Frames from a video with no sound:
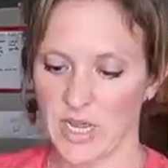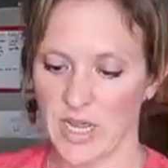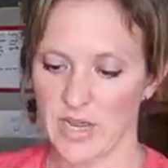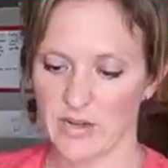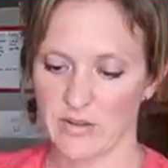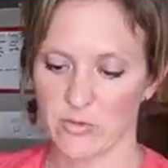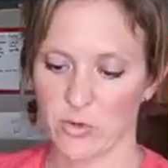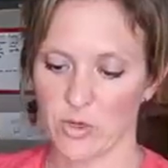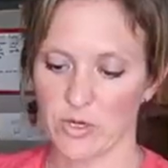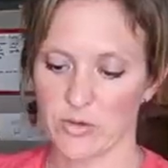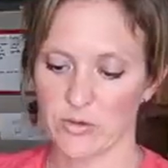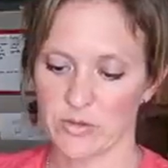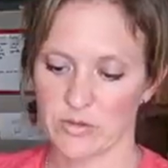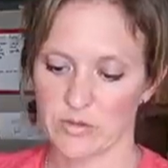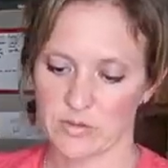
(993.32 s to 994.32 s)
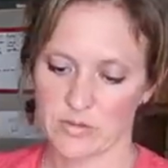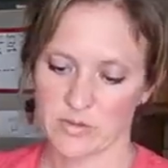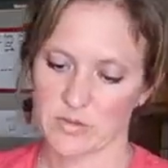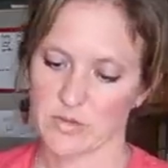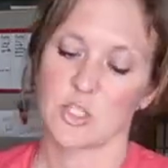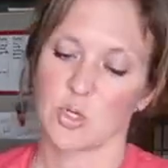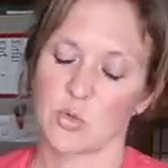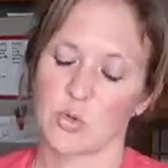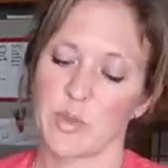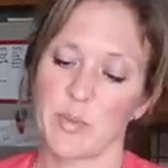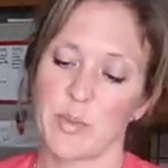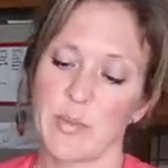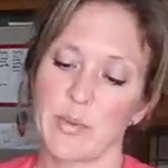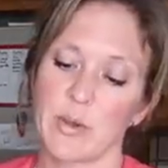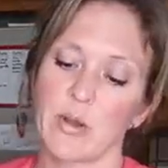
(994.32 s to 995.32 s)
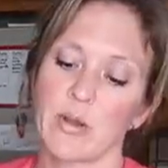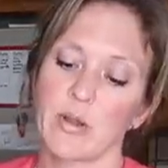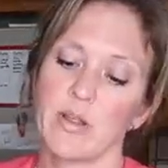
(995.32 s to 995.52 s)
hack for you. Don't rip the paper.